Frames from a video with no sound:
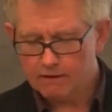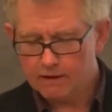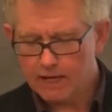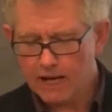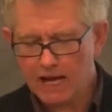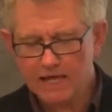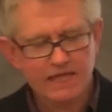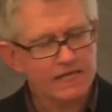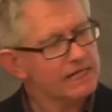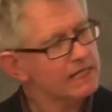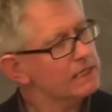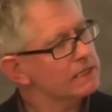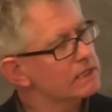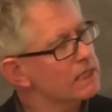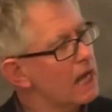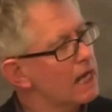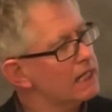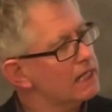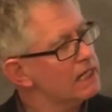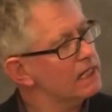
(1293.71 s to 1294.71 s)
I think it's
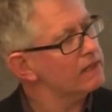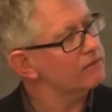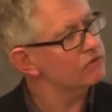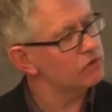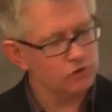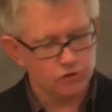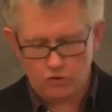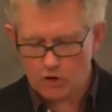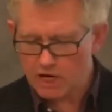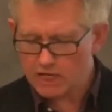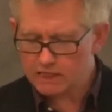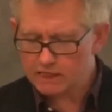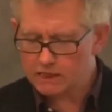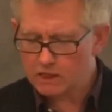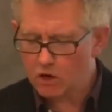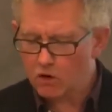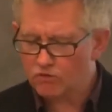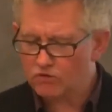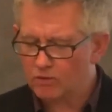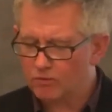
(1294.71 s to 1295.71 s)
naive to try and
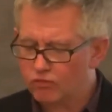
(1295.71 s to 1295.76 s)
solve the